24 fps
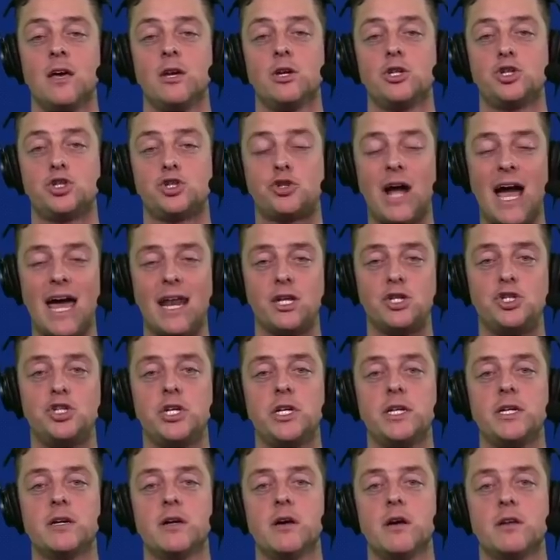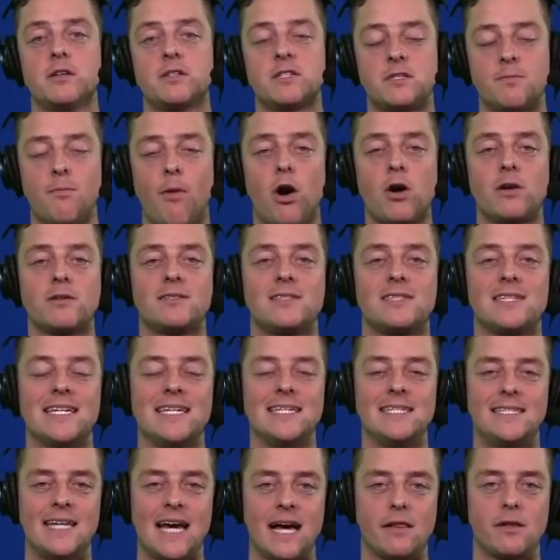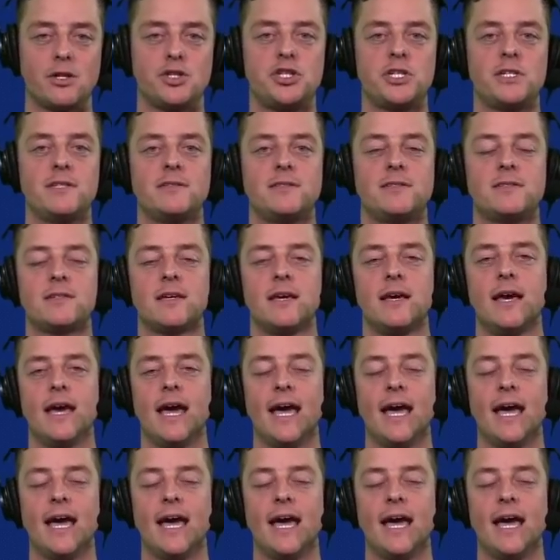strategy, smarts, intelligence,